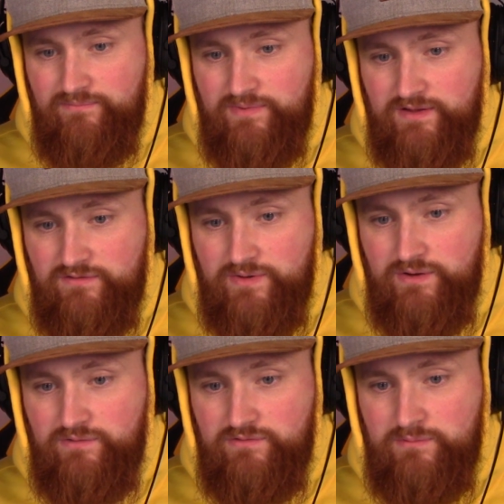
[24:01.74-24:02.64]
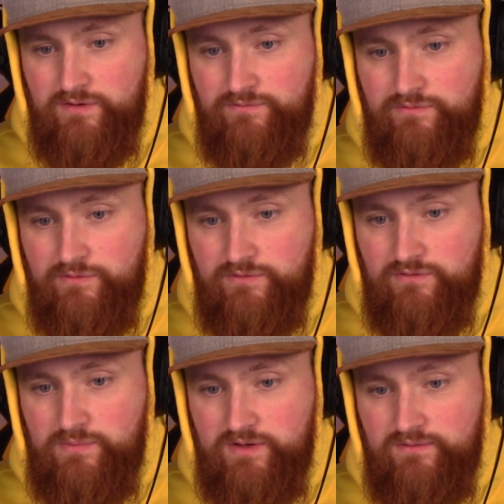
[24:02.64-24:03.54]
these videos to
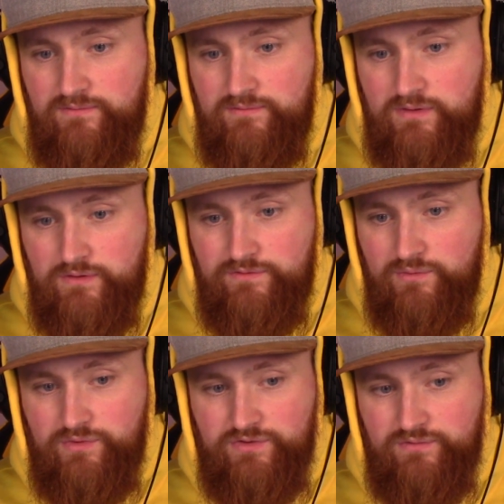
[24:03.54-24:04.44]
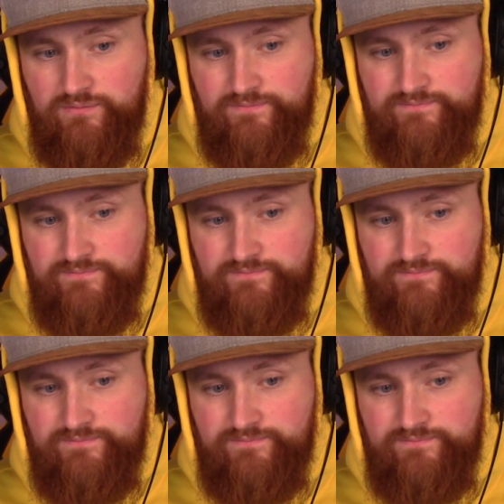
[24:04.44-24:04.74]
make look forward to.